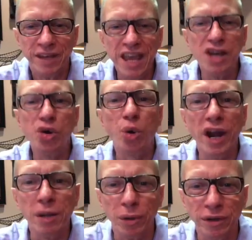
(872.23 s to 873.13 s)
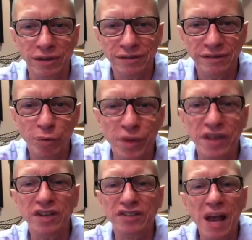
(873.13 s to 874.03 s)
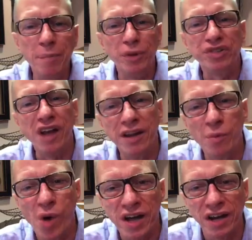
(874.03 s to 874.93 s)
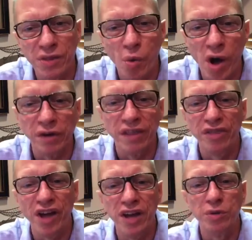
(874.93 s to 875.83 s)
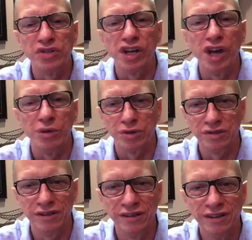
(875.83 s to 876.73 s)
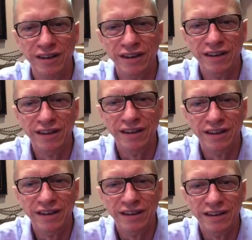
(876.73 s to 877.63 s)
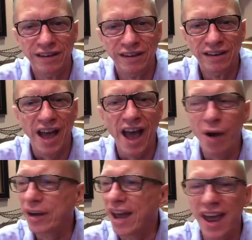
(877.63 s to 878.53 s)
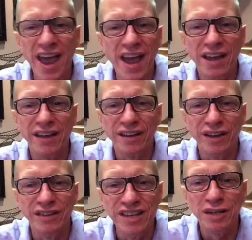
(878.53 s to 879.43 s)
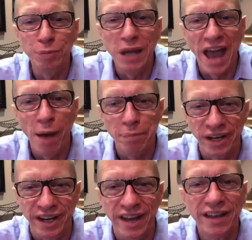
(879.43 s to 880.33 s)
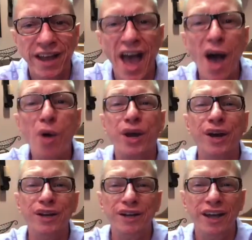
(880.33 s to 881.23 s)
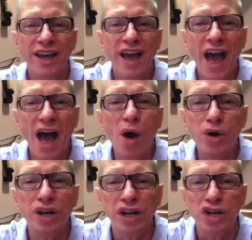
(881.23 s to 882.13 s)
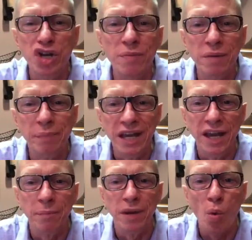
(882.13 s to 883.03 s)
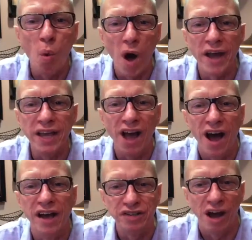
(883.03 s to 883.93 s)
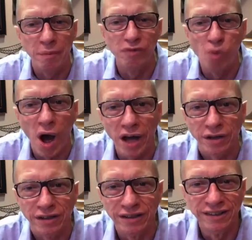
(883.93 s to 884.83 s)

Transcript: Incredible. When the disciples saw him walking on the water, they thought he was a ghost. Now, how in the heck could this be happening? How could, how could a human being be walking on top of water?